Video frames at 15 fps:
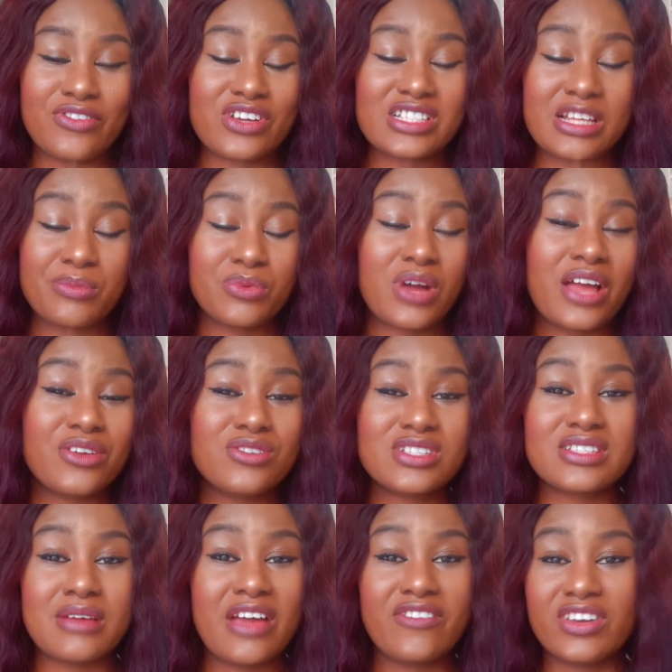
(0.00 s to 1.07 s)
For example, I
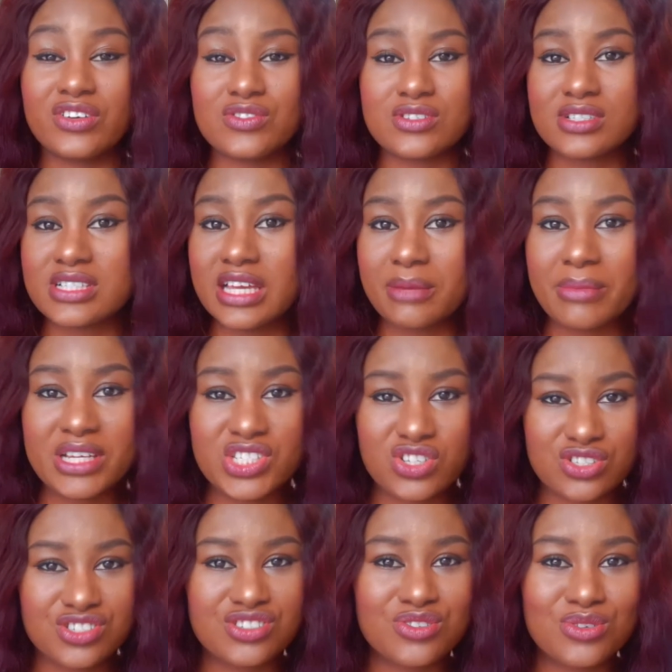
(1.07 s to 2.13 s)
used Evernote to take my
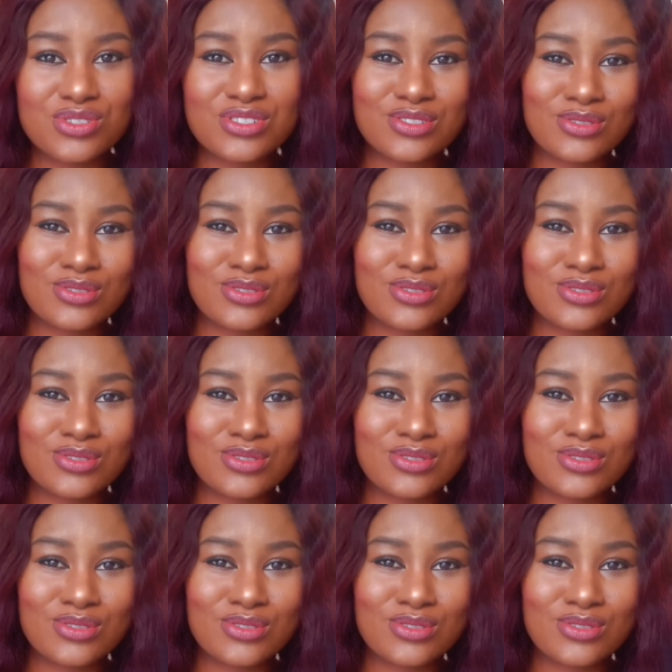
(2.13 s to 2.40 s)
church notes.